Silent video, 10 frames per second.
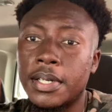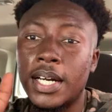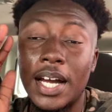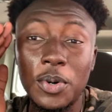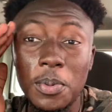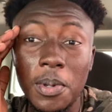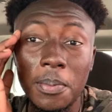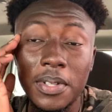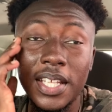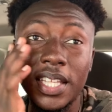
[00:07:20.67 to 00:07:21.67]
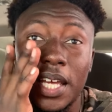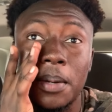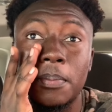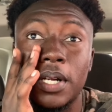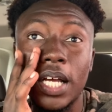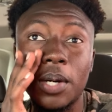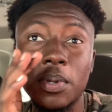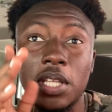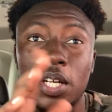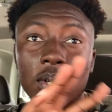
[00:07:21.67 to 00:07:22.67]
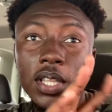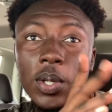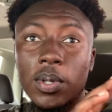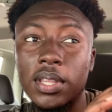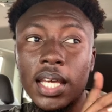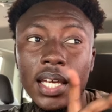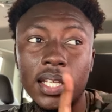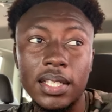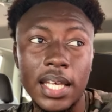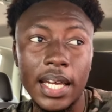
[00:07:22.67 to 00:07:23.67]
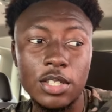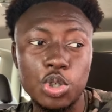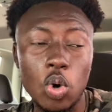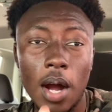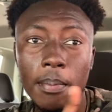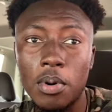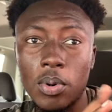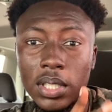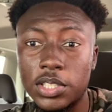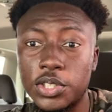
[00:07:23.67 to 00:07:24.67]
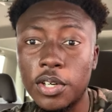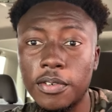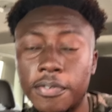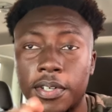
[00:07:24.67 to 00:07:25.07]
I don't remember the name, but like when they had trouble and stuff,